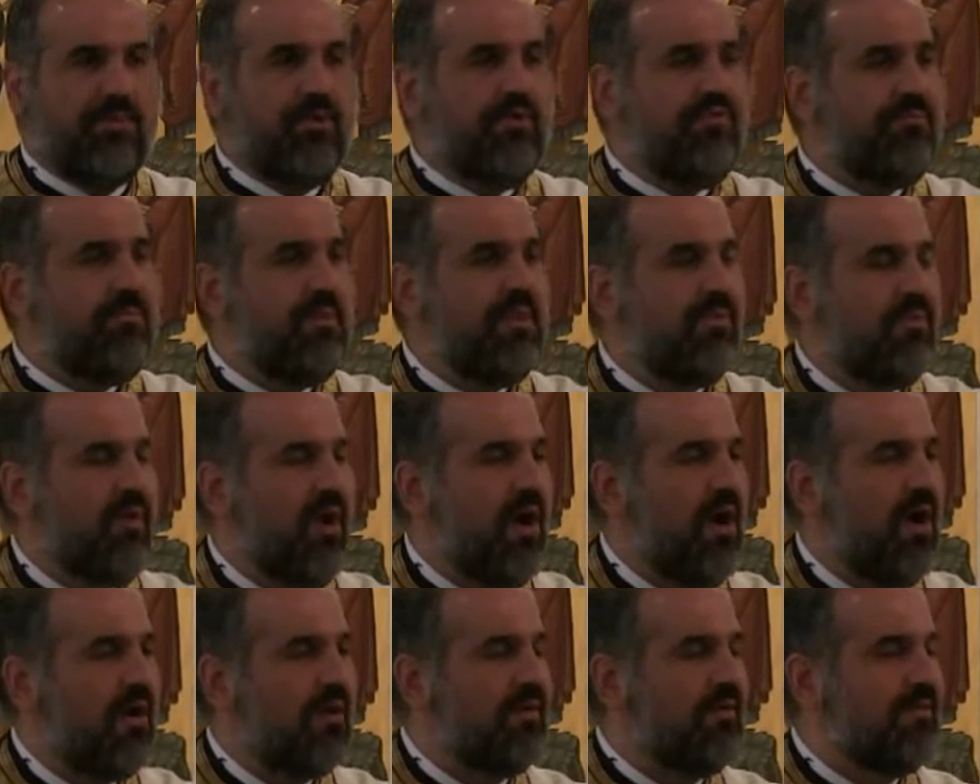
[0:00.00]
Prove me
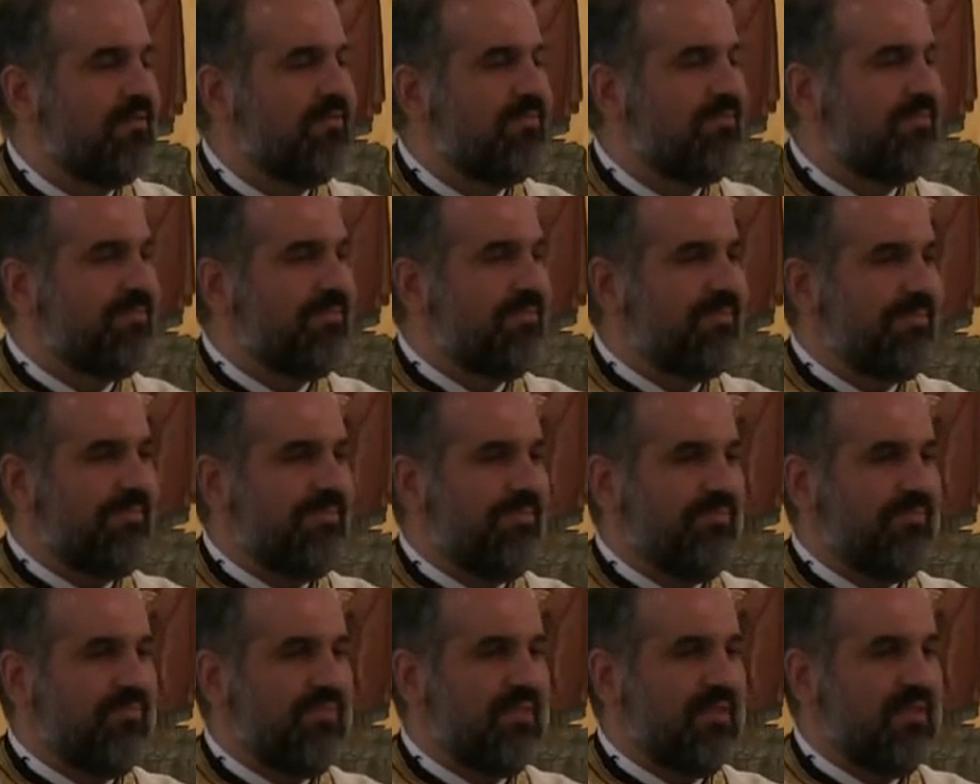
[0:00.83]

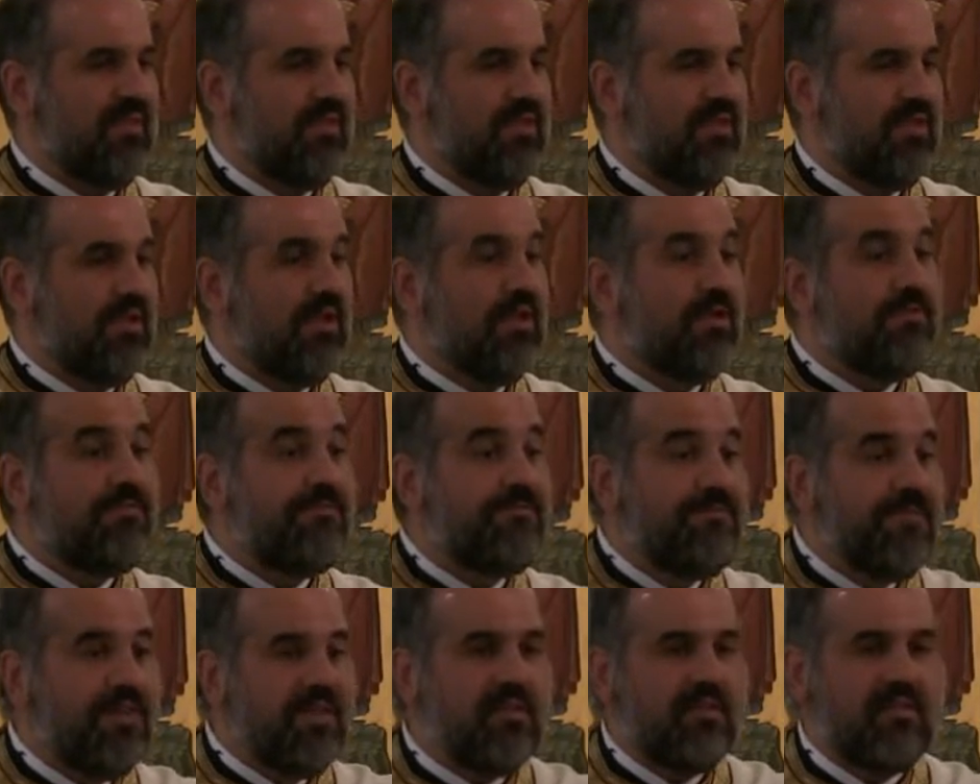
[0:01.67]
wrong.
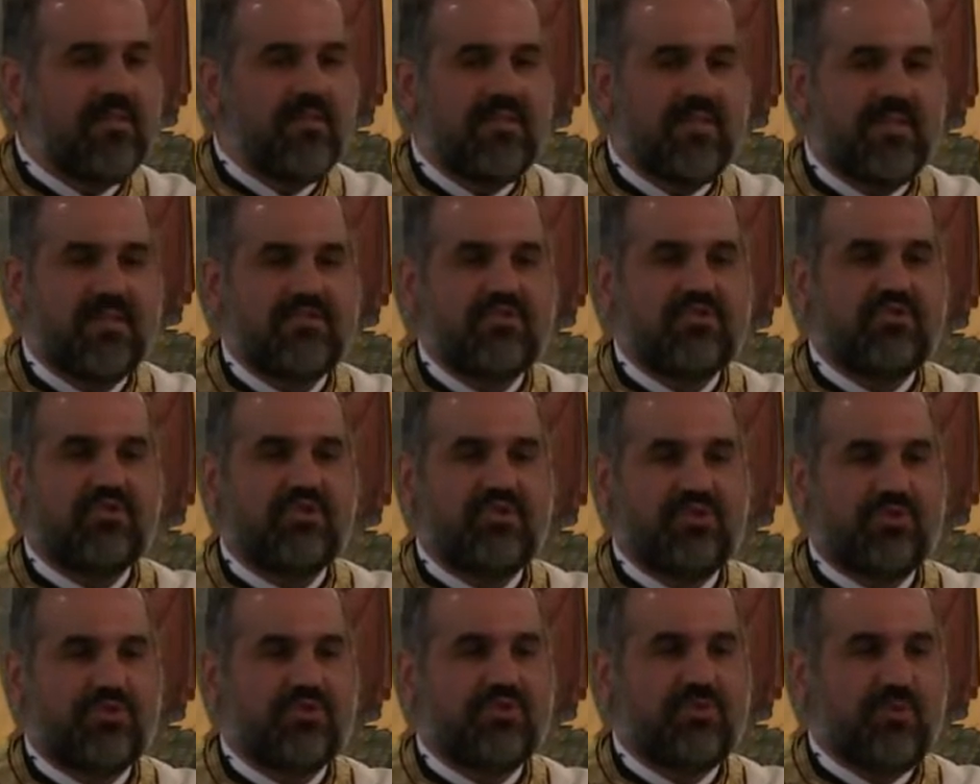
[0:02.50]
Fill this
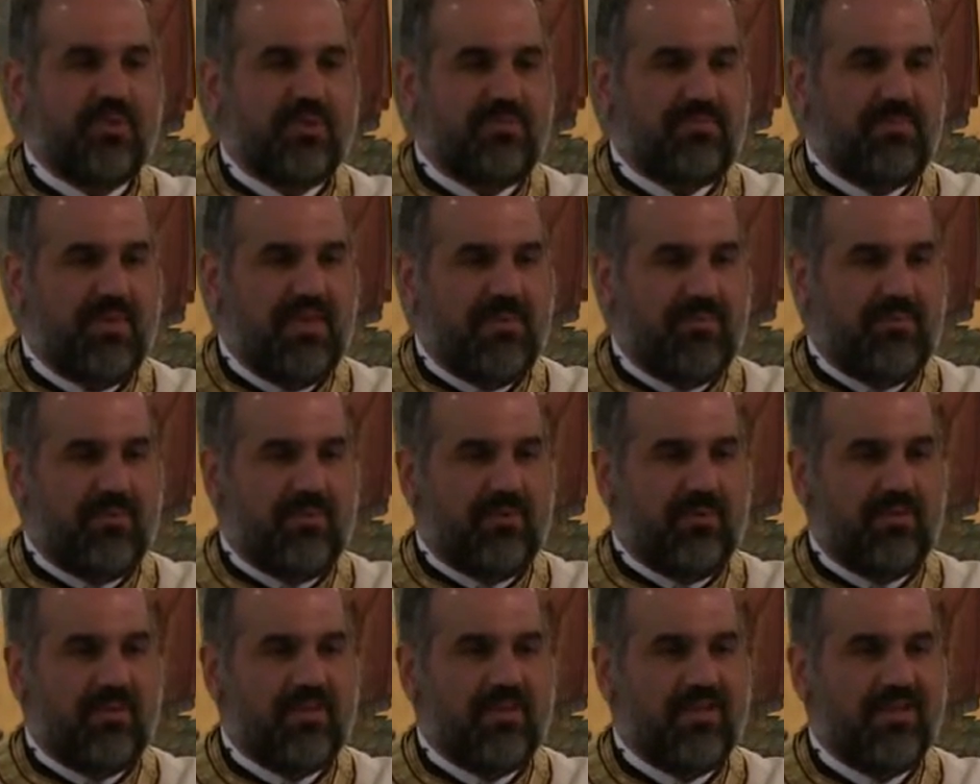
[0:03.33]
church with
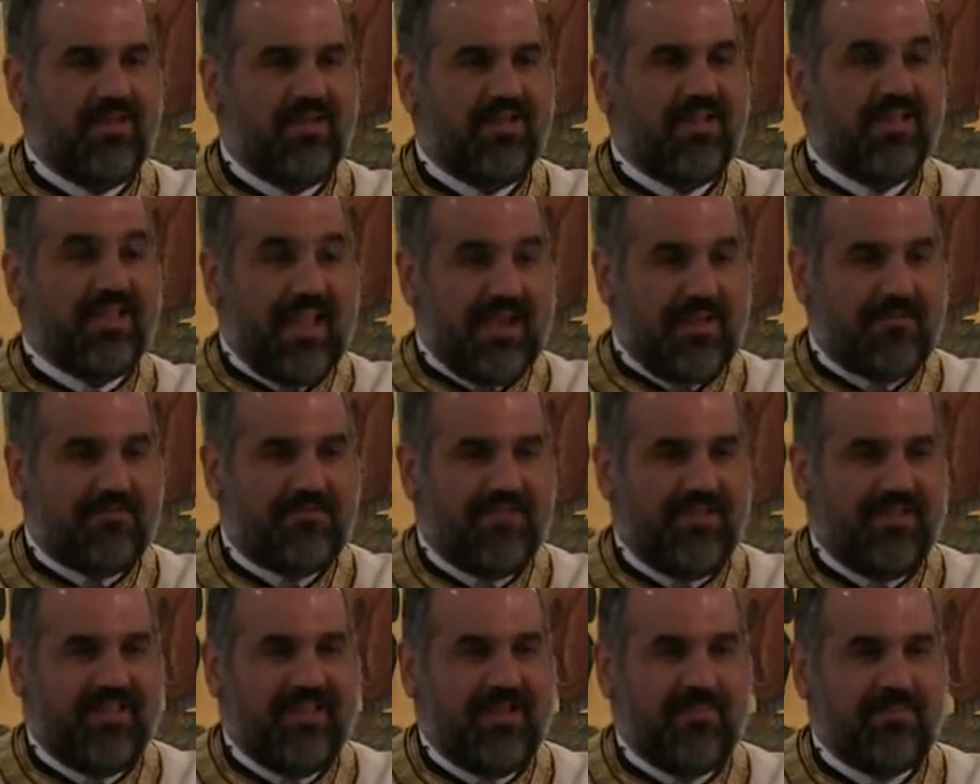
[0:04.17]
people like
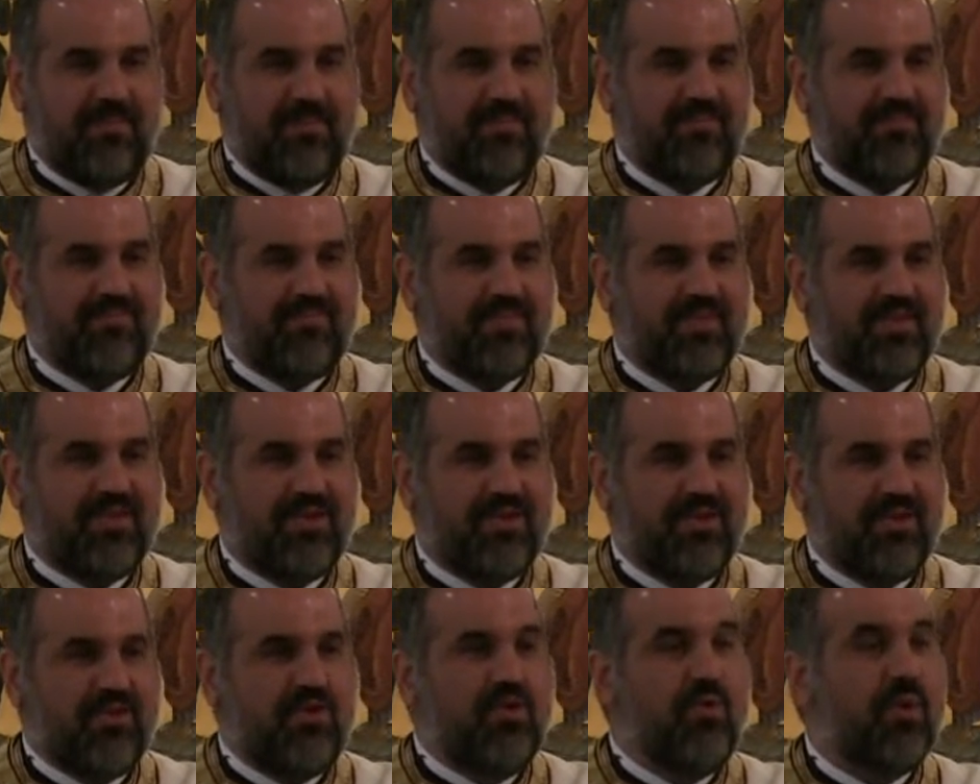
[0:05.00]
Philip
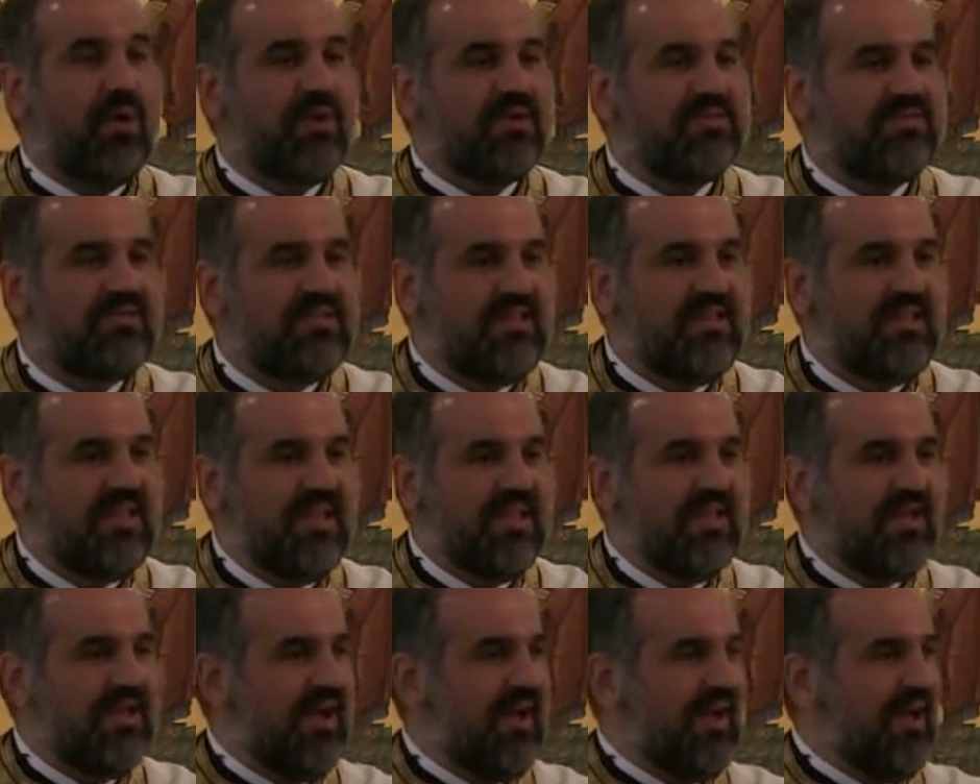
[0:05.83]
who are
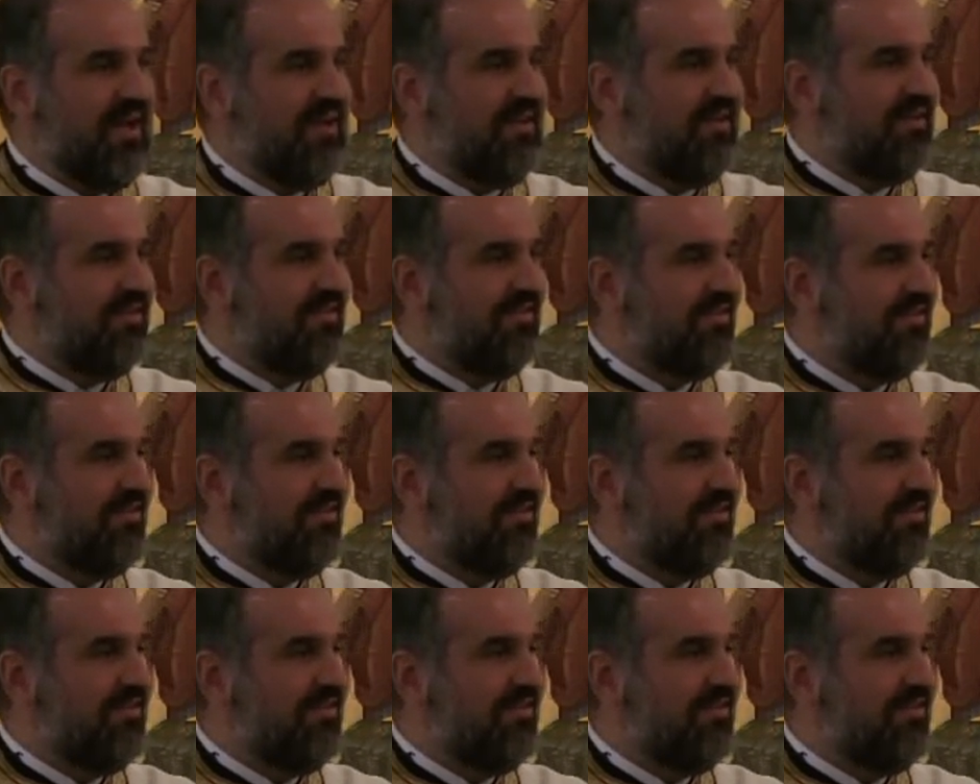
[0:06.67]
seeking God.